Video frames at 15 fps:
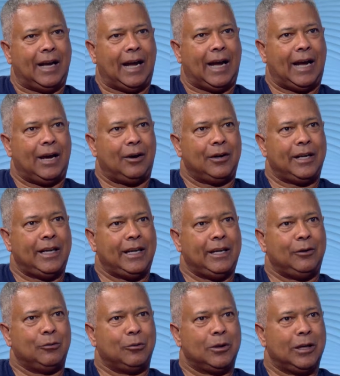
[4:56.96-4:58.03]
how
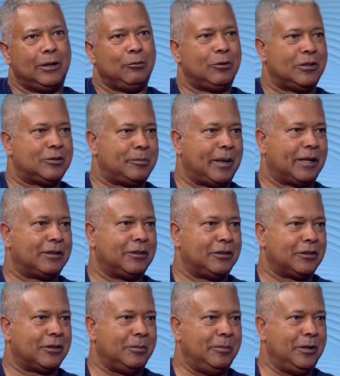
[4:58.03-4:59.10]
he really respected
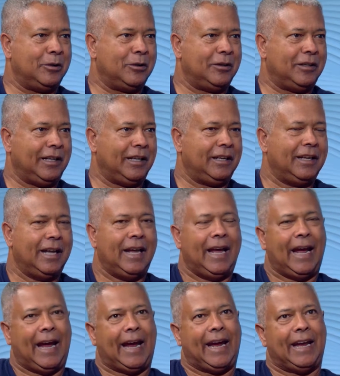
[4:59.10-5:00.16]
the community.
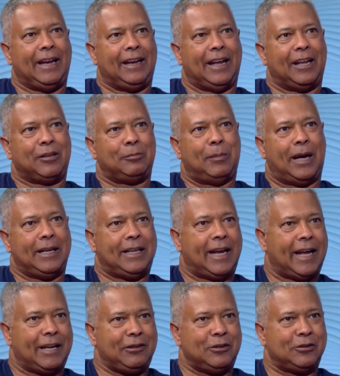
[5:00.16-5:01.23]
And as my
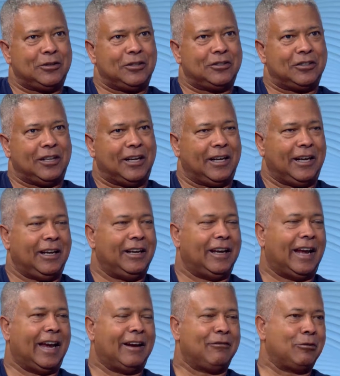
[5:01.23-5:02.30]
dad used to
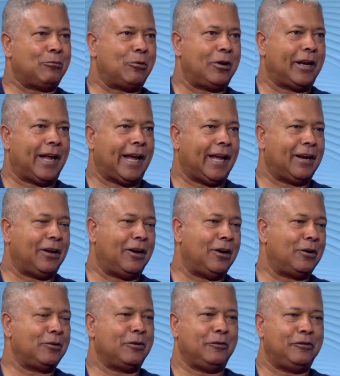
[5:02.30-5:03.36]
say, everyone had
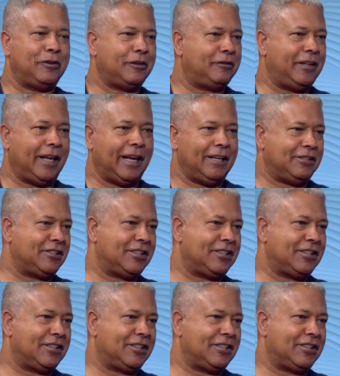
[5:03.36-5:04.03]
158